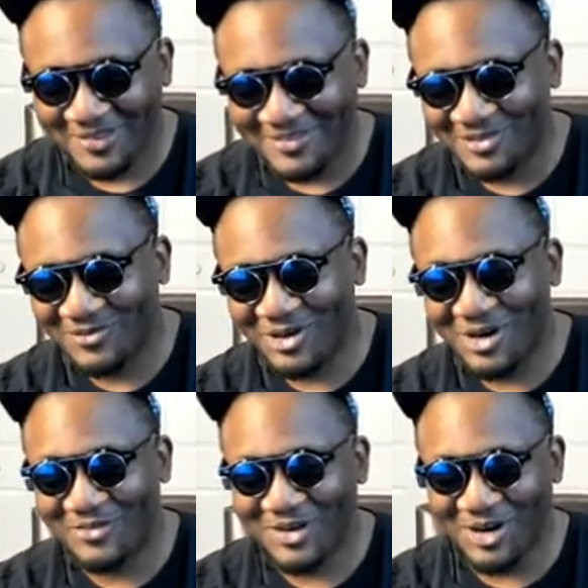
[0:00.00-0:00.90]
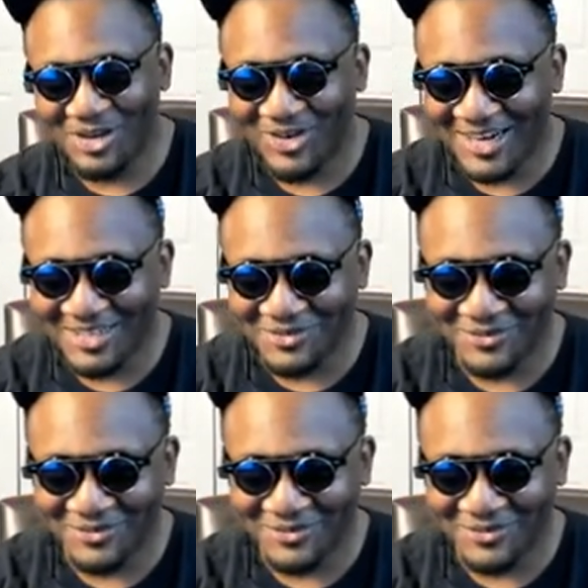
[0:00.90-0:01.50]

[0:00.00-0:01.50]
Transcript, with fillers: It's very, very attractive.